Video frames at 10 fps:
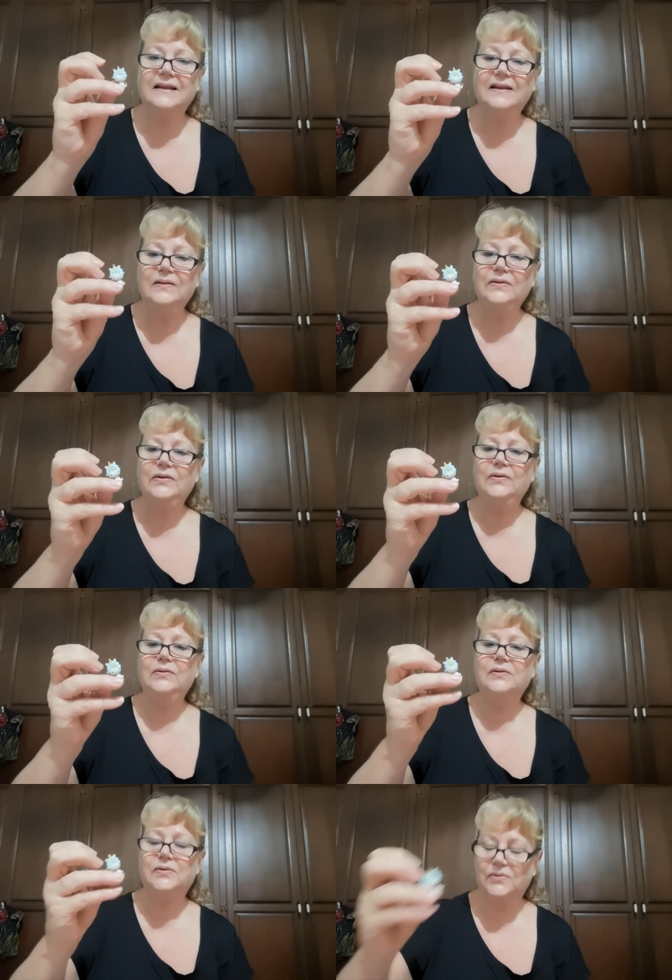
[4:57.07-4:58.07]
little
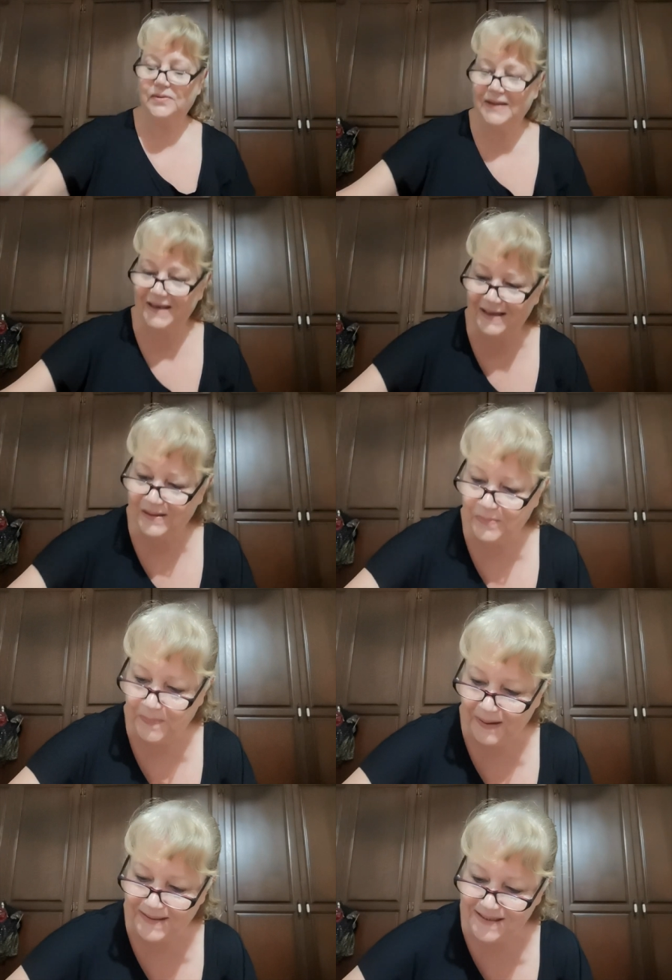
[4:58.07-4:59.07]
unicorn. They're little
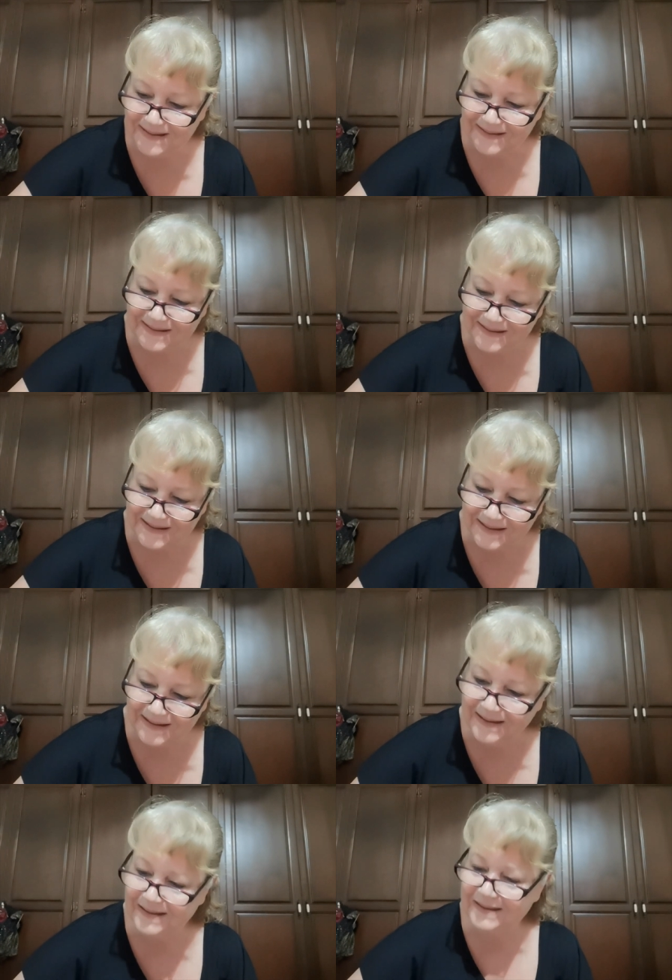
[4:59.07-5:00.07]
buttons.
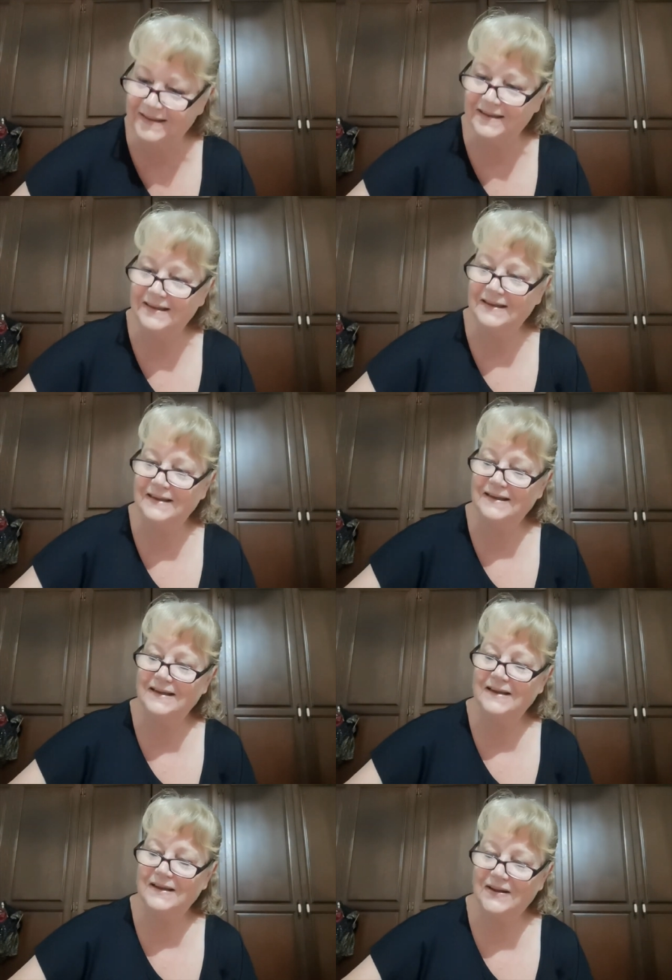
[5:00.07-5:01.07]

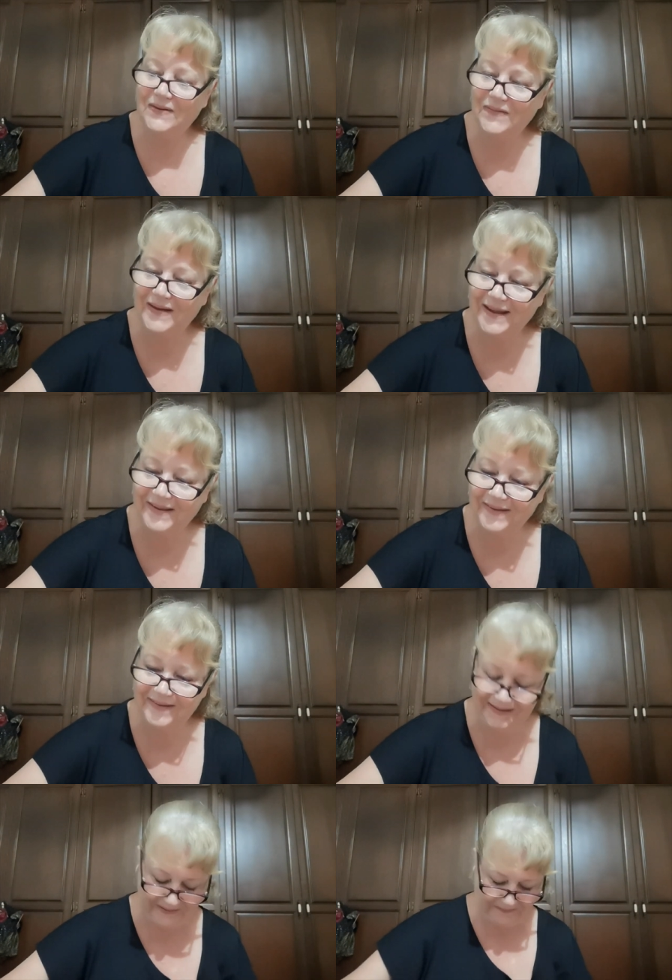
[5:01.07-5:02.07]
Oh, wow.